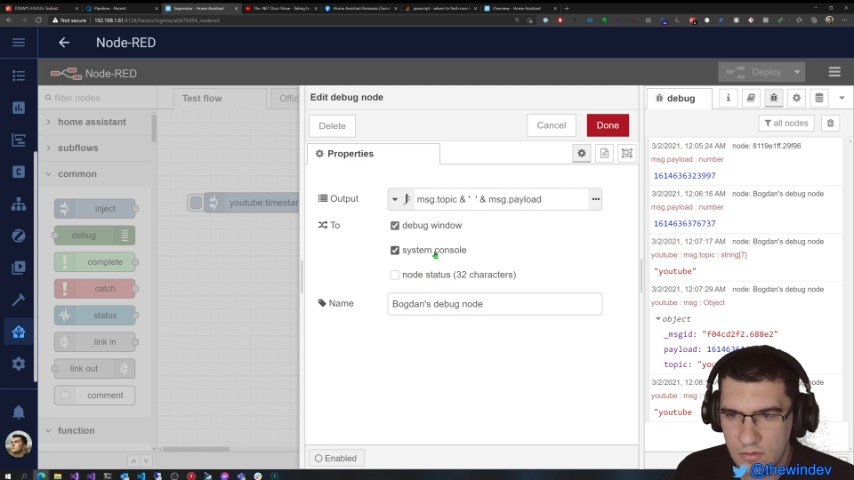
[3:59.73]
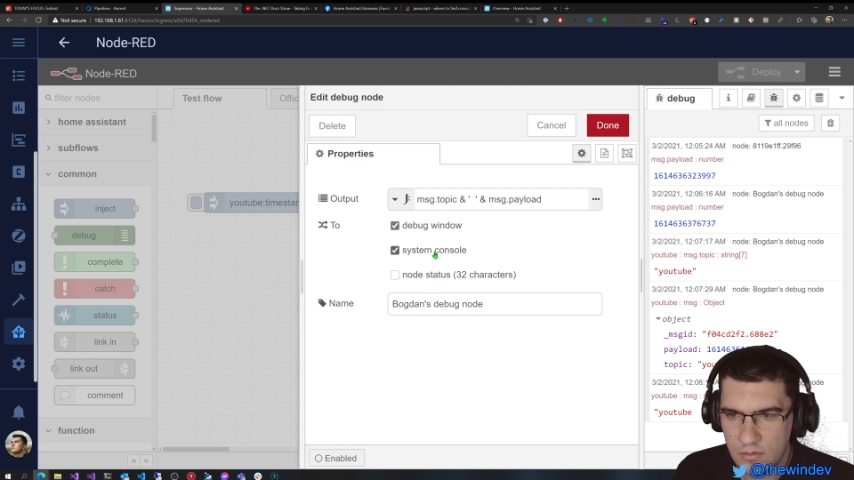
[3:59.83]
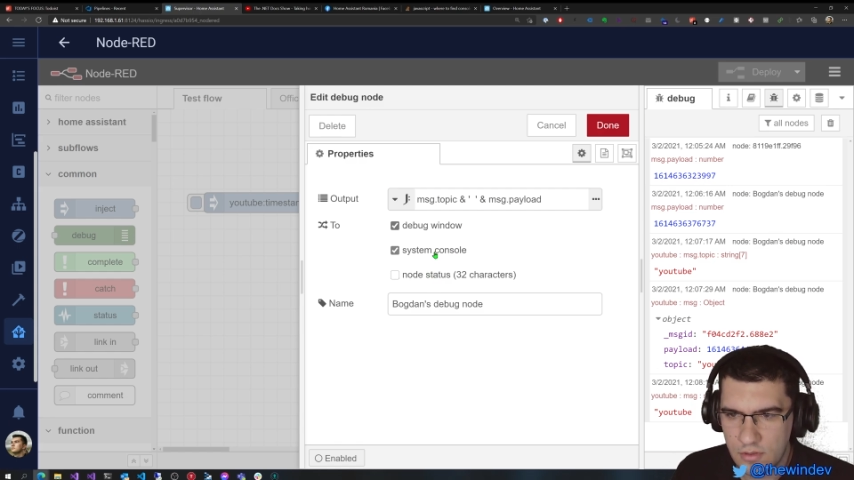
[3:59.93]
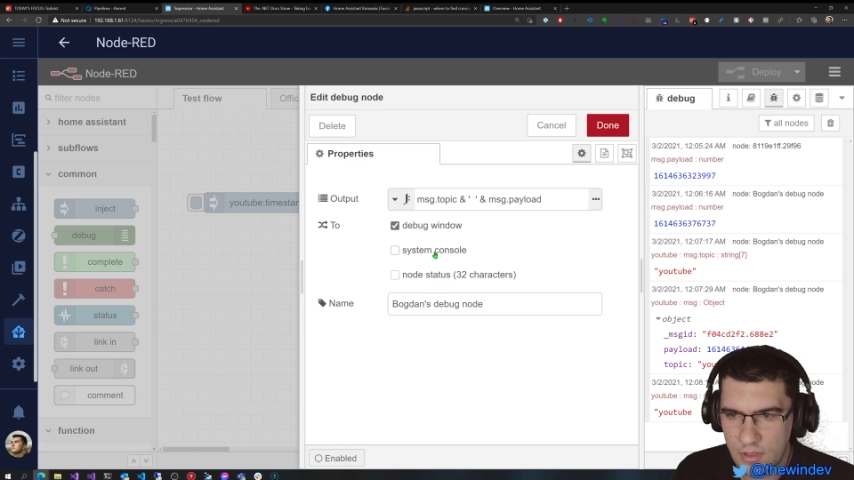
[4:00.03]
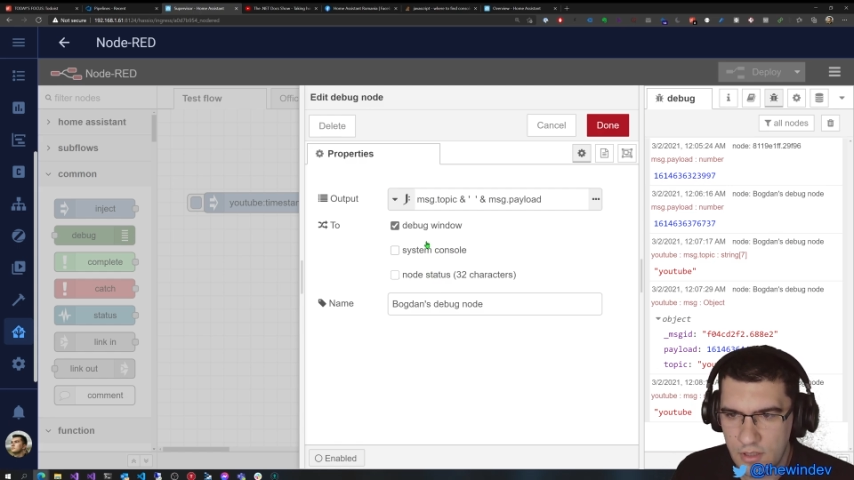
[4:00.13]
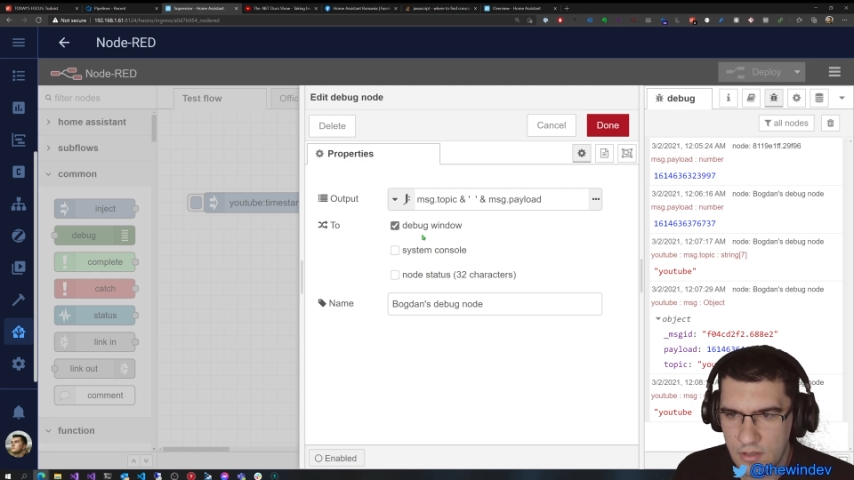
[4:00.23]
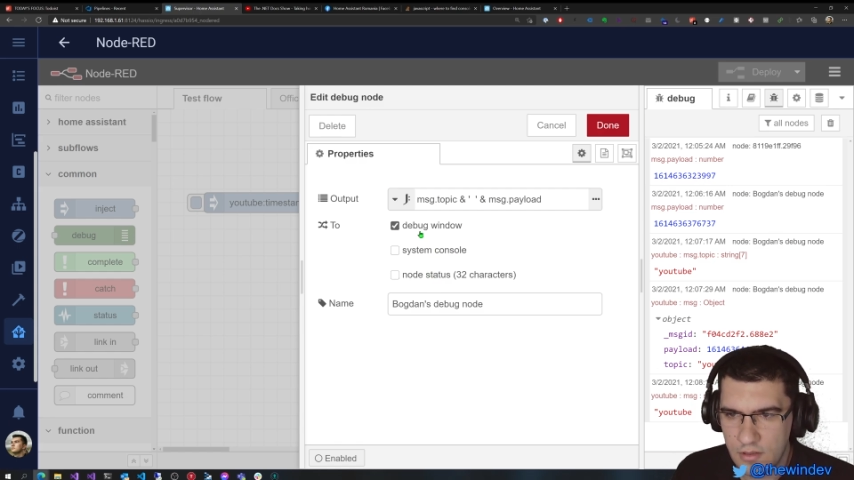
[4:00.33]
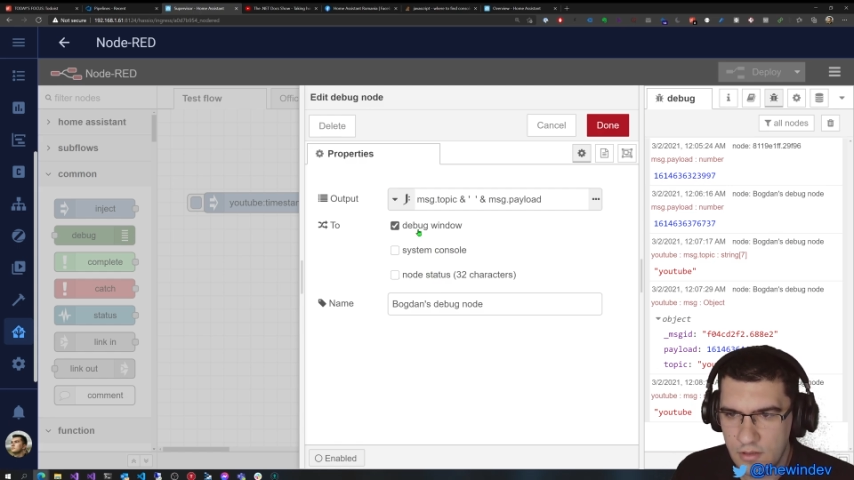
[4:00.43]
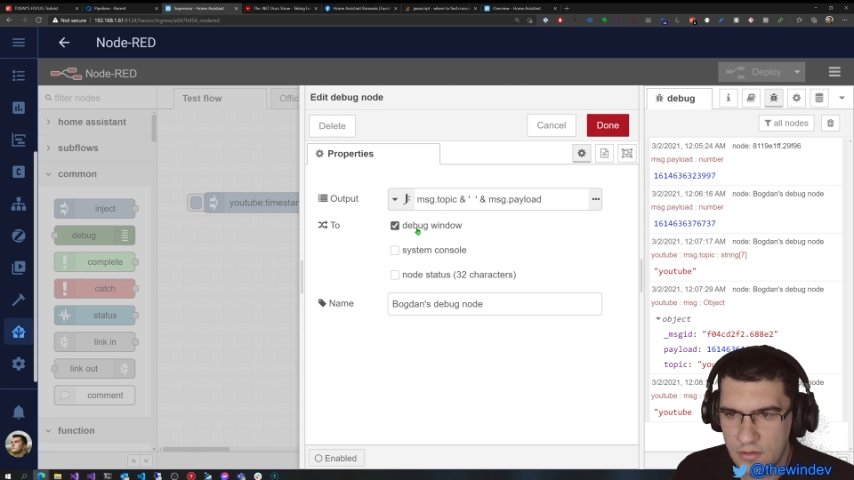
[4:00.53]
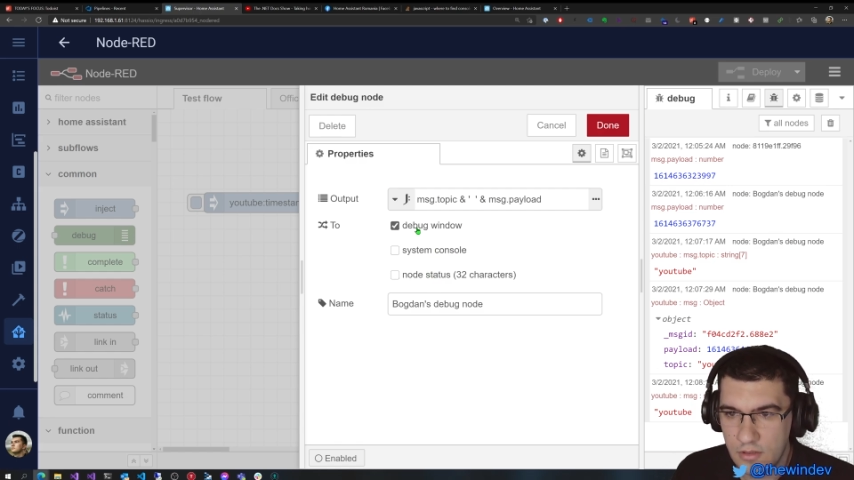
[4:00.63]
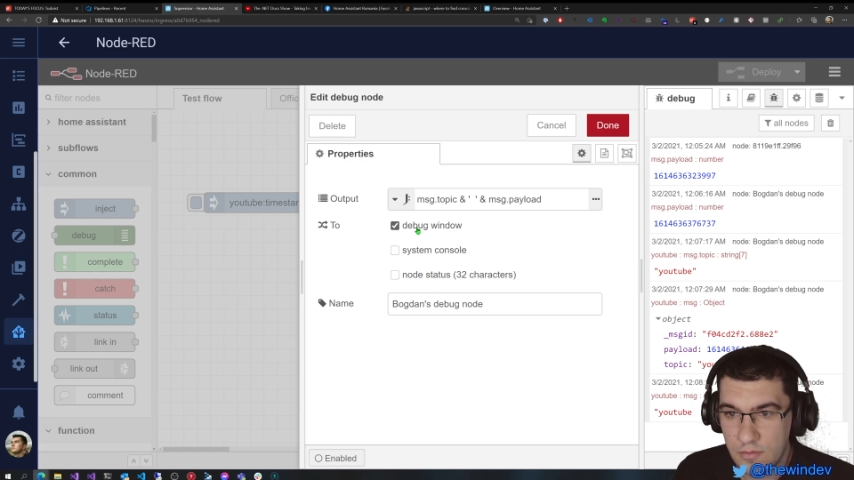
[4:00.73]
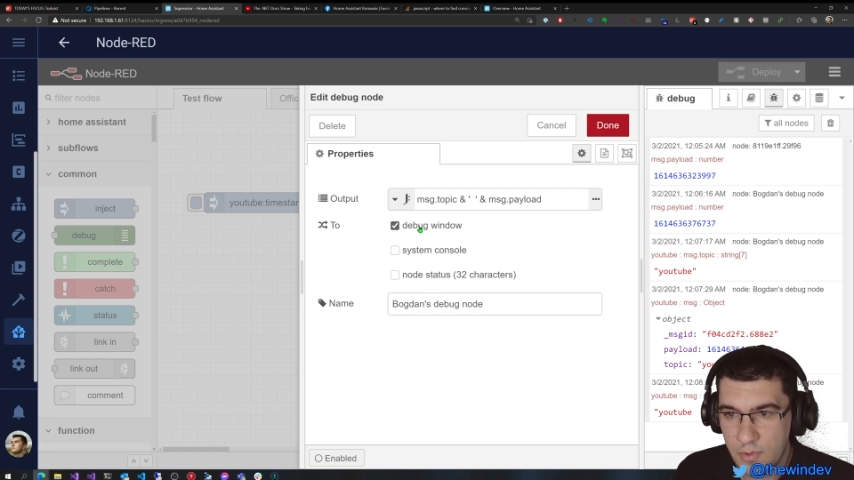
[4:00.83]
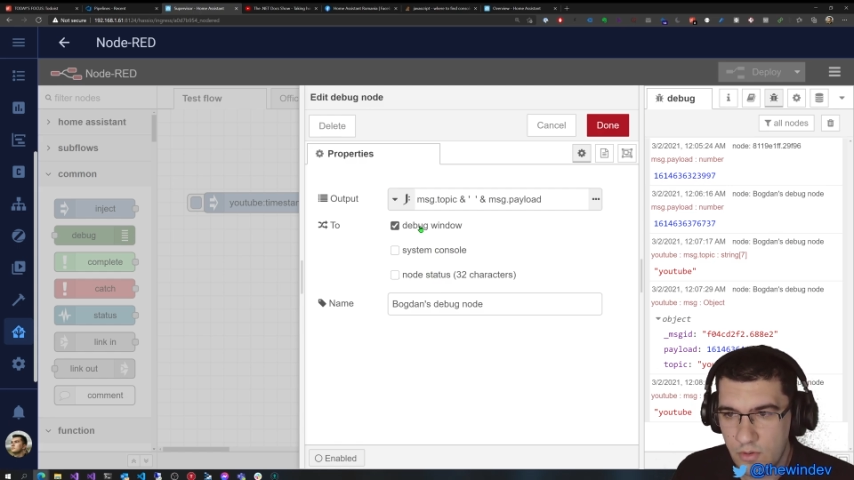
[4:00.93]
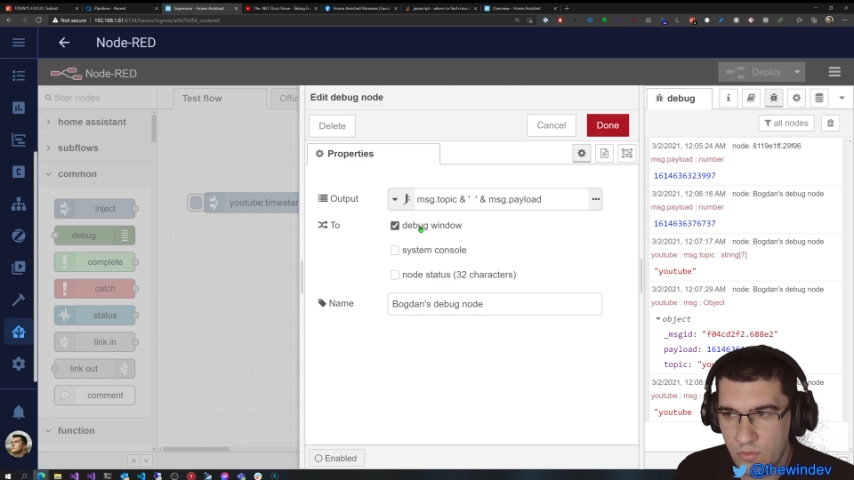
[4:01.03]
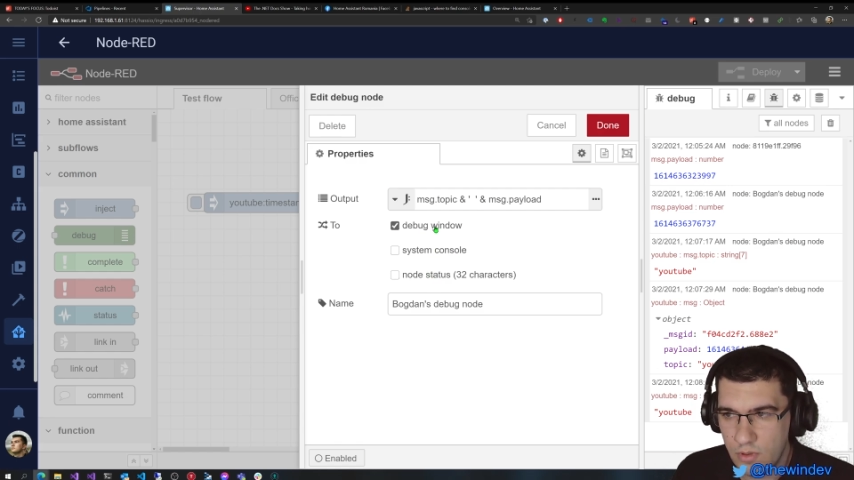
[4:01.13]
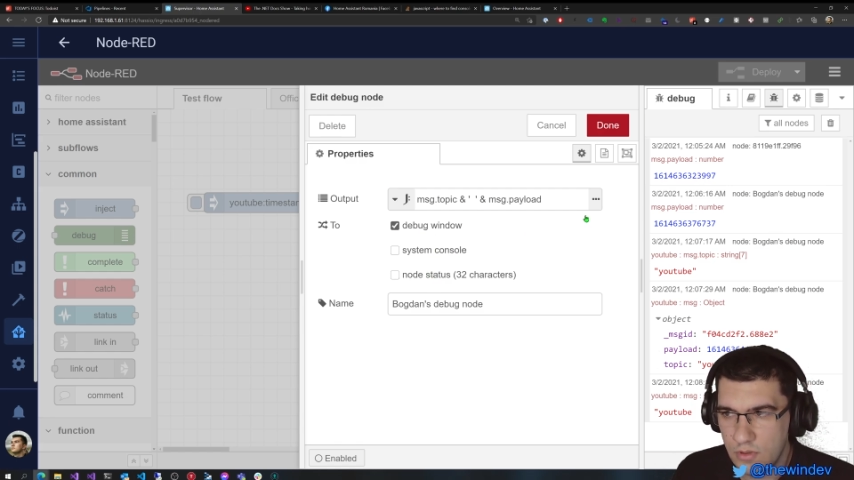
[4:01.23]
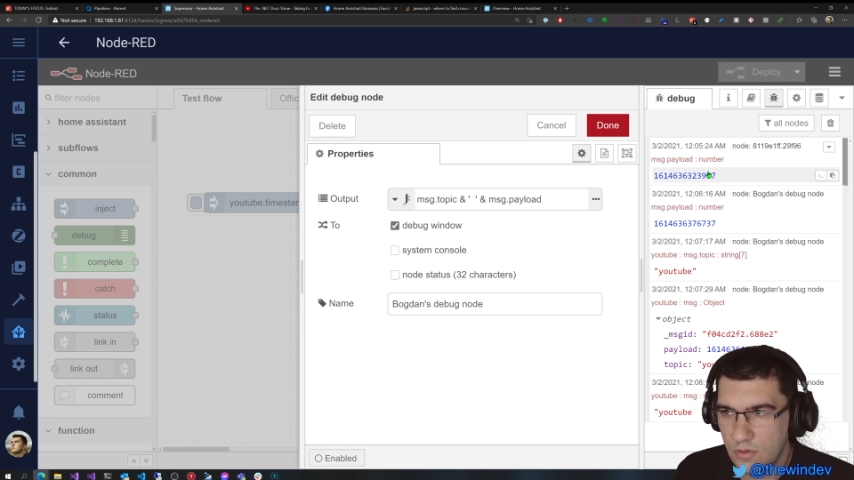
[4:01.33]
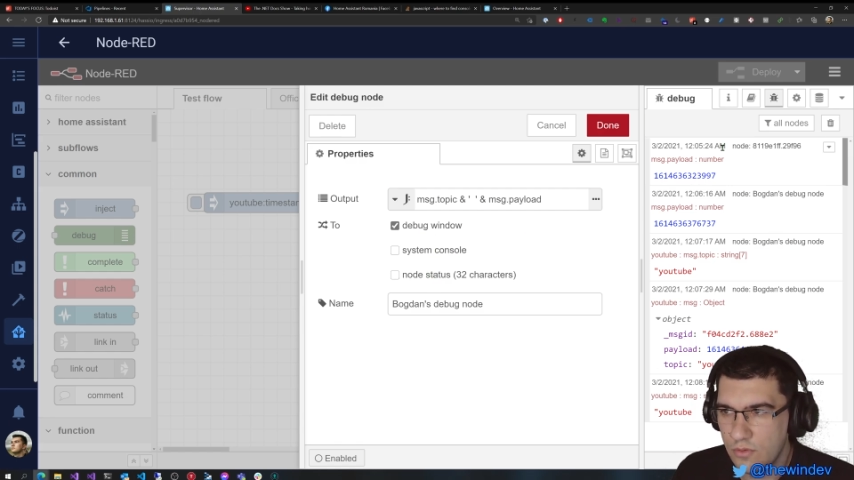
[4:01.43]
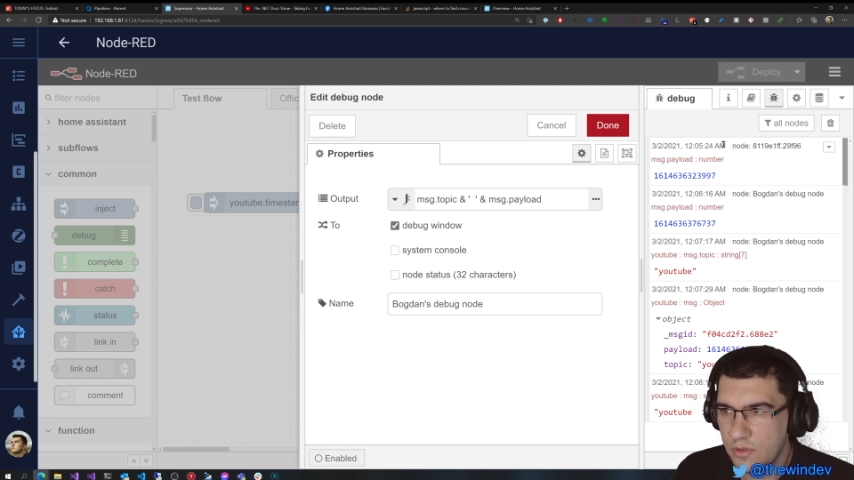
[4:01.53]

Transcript: Okay, uh, the debug window,